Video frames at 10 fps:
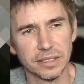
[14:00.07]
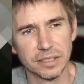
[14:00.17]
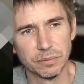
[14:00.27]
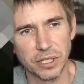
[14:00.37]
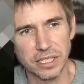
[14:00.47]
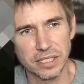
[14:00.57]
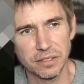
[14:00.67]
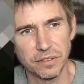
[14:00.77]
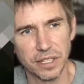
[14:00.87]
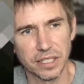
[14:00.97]
Process C
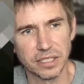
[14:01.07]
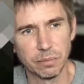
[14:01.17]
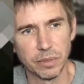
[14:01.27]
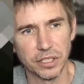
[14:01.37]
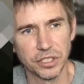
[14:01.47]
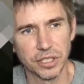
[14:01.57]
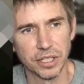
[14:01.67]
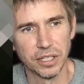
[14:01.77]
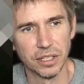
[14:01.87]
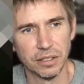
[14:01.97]
file has a bunch
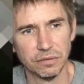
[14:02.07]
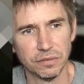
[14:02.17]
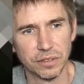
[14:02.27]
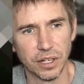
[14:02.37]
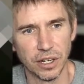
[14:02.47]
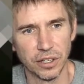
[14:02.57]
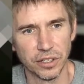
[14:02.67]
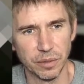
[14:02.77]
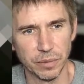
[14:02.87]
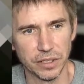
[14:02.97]
of
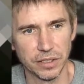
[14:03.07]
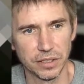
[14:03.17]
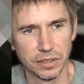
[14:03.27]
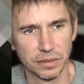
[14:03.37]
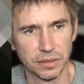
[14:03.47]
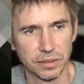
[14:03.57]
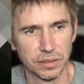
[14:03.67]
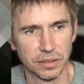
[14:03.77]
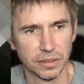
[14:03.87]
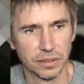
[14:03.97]
arguments.
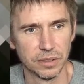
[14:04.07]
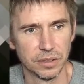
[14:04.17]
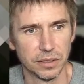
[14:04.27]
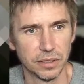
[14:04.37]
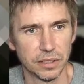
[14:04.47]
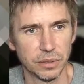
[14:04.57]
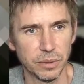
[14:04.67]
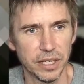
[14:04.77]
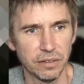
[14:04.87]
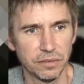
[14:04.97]
Do we
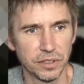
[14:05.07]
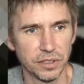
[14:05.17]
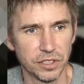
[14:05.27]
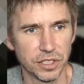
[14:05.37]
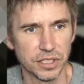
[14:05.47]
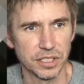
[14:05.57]
have just C